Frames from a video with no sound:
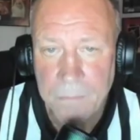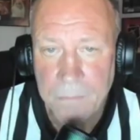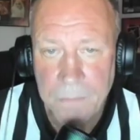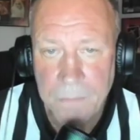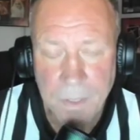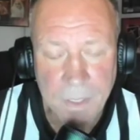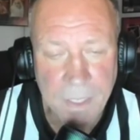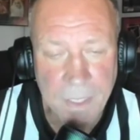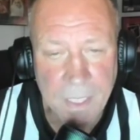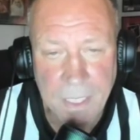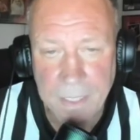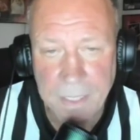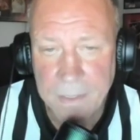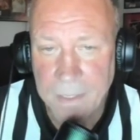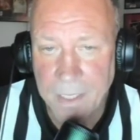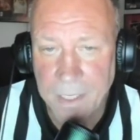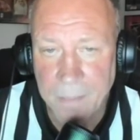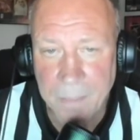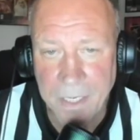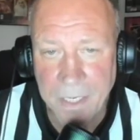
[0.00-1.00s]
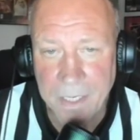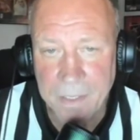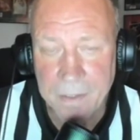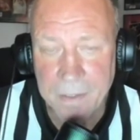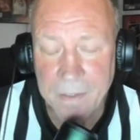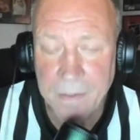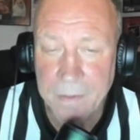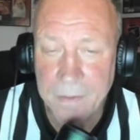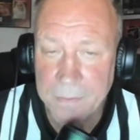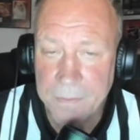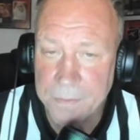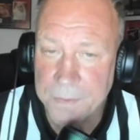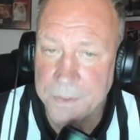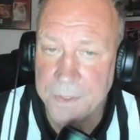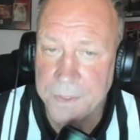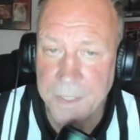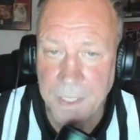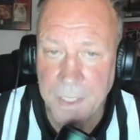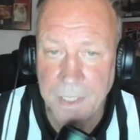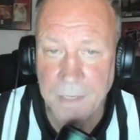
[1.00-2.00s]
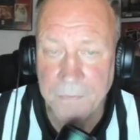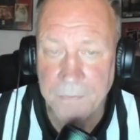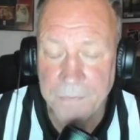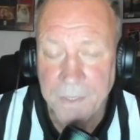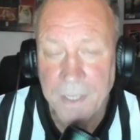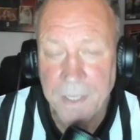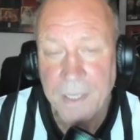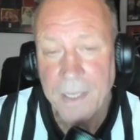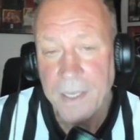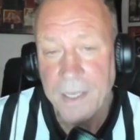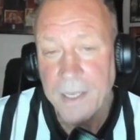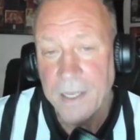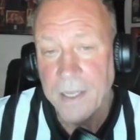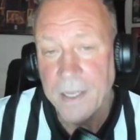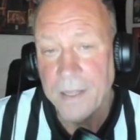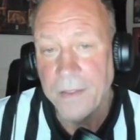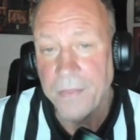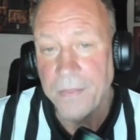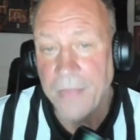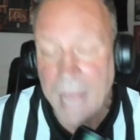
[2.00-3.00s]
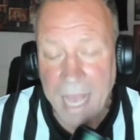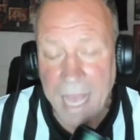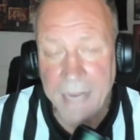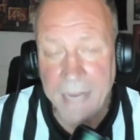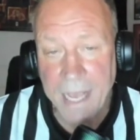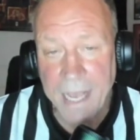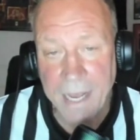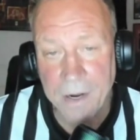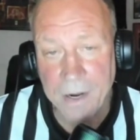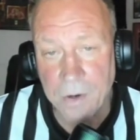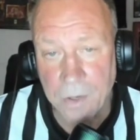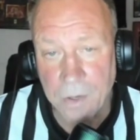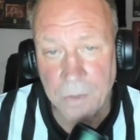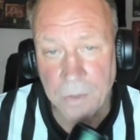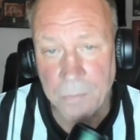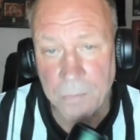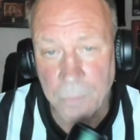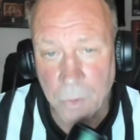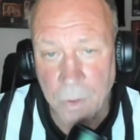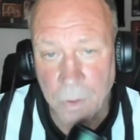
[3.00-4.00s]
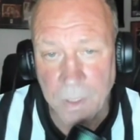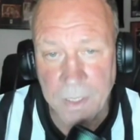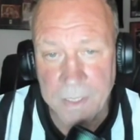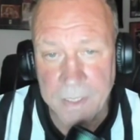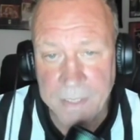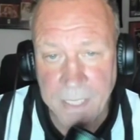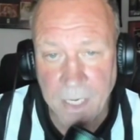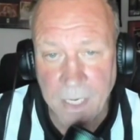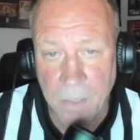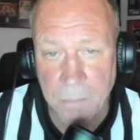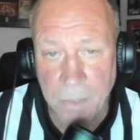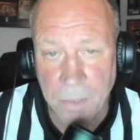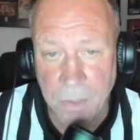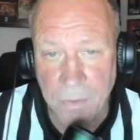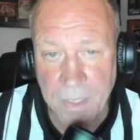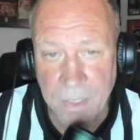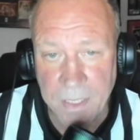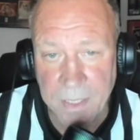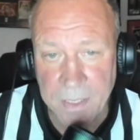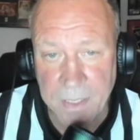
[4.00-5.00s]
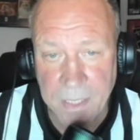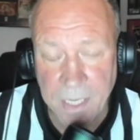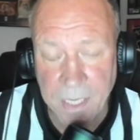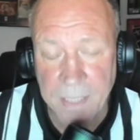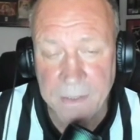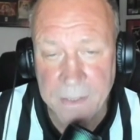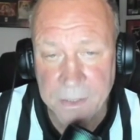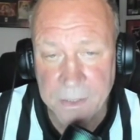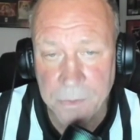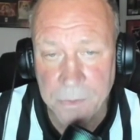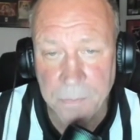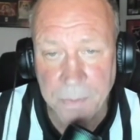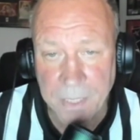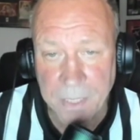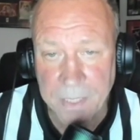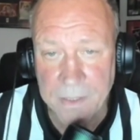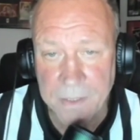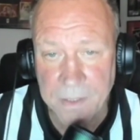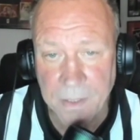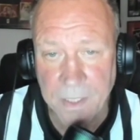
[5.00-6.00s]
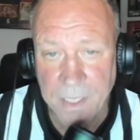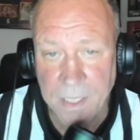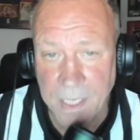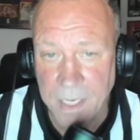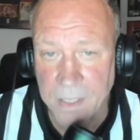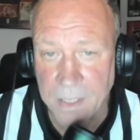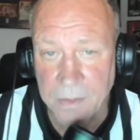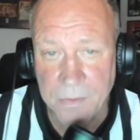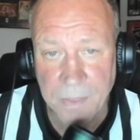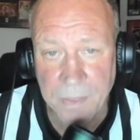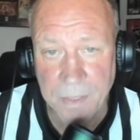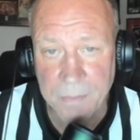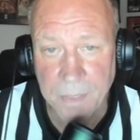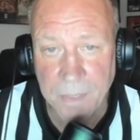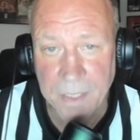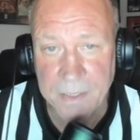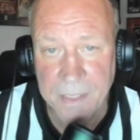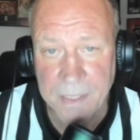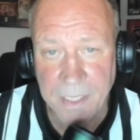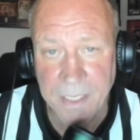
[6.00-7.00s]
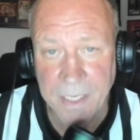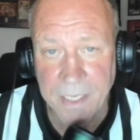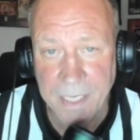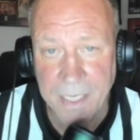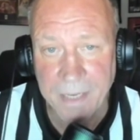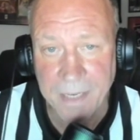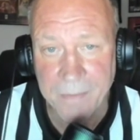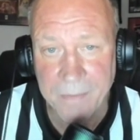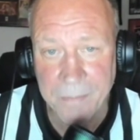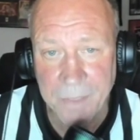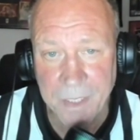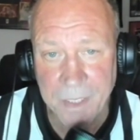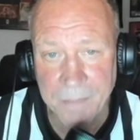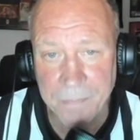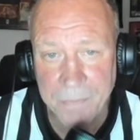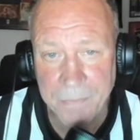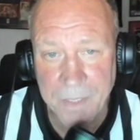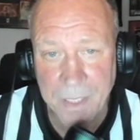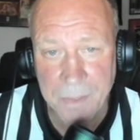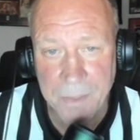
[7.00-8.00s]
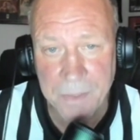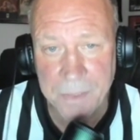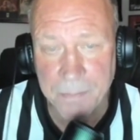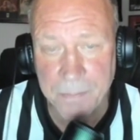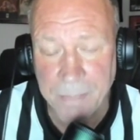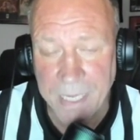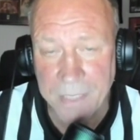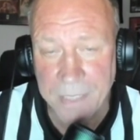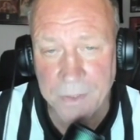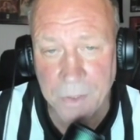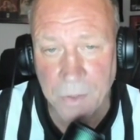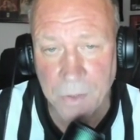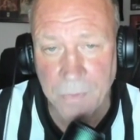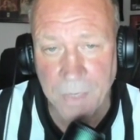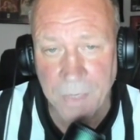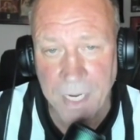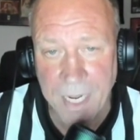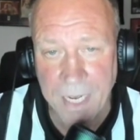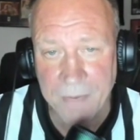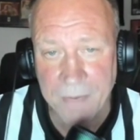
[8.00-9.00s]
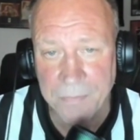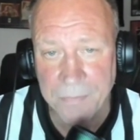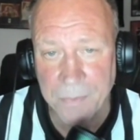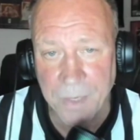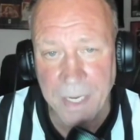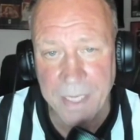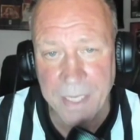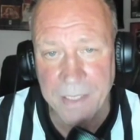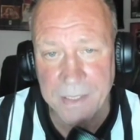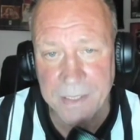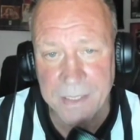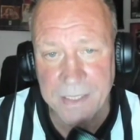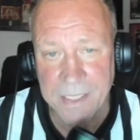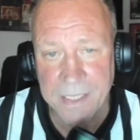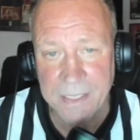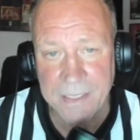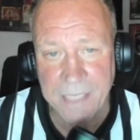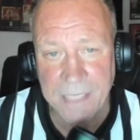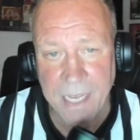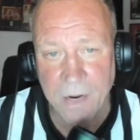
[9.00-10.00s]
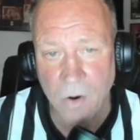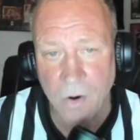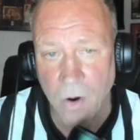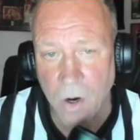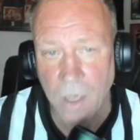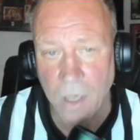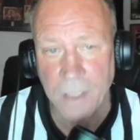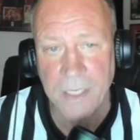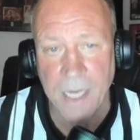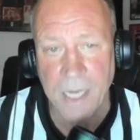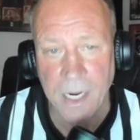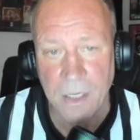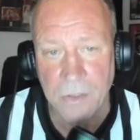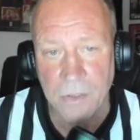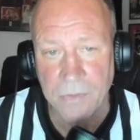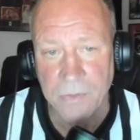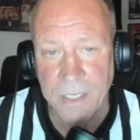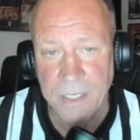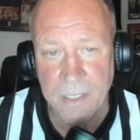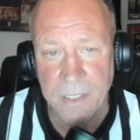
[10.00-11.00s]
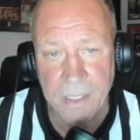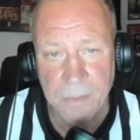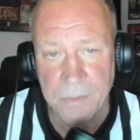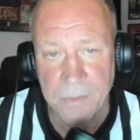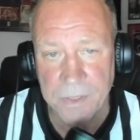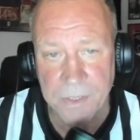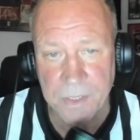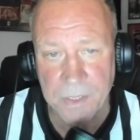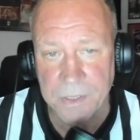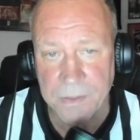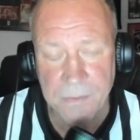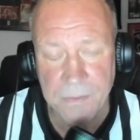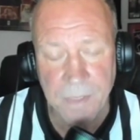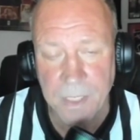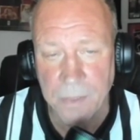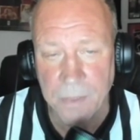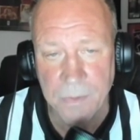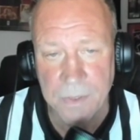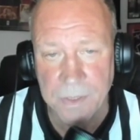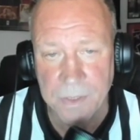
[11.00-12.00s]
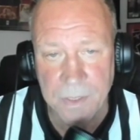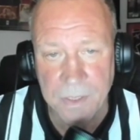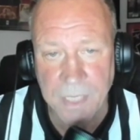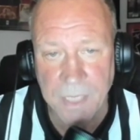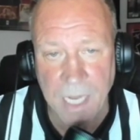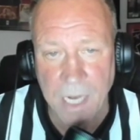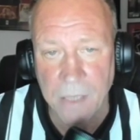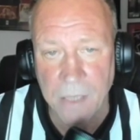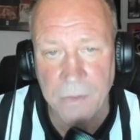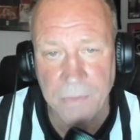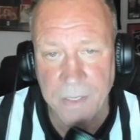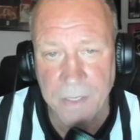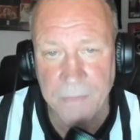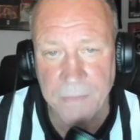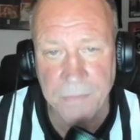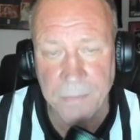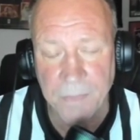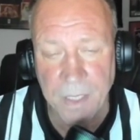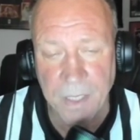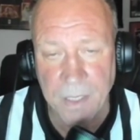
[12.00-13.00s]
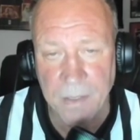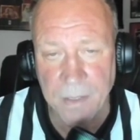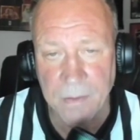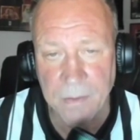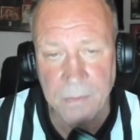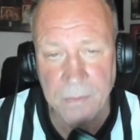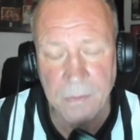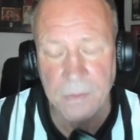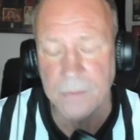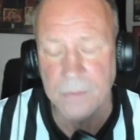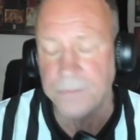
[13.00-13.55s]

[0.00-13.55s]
Look at that. I mean, shit. If that had hurt more on the tailbone than that suplex on the concrete, I'll tell you that. But he was bent over halfway and just hits that hard concrete. And it was just concrete from there. Ooh.